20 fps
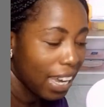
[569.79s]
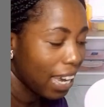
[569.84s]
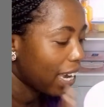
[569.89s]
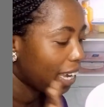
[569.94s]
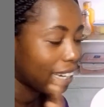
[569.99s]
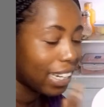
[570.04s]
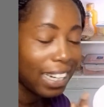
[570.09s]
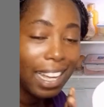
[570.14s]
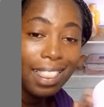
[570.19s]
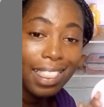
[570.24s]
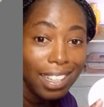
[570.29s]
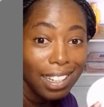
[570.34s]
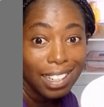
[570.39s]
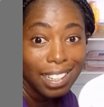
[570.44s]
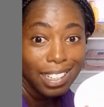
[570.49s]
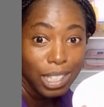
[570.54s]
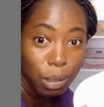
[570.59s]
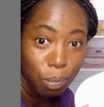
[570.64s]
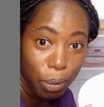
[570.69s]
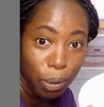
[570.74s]
and nothing
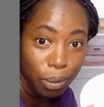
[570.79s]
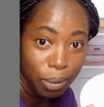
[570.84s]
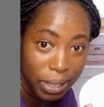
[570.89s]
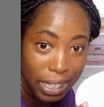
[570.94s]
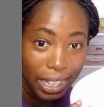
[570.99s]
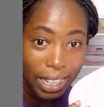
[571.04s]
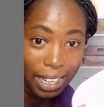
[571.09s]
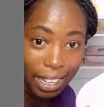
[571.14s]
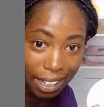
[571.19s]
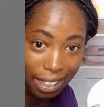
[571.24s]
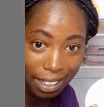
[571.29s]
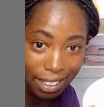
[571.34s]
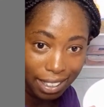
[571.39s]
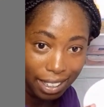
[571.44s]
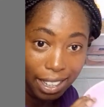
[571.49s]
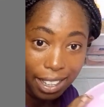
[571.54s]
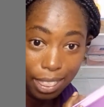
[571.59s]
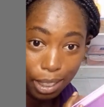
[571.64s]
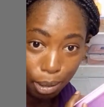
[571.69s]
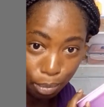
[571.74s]
is spoiled here
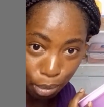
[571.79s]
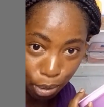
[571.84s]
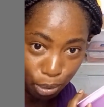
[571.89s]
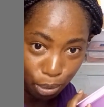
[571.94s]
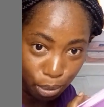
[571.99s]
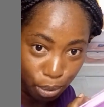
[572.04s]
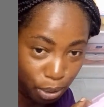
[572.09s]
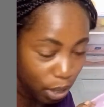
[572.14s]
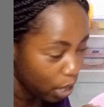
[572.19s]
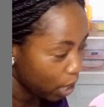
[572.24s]
in the bowl.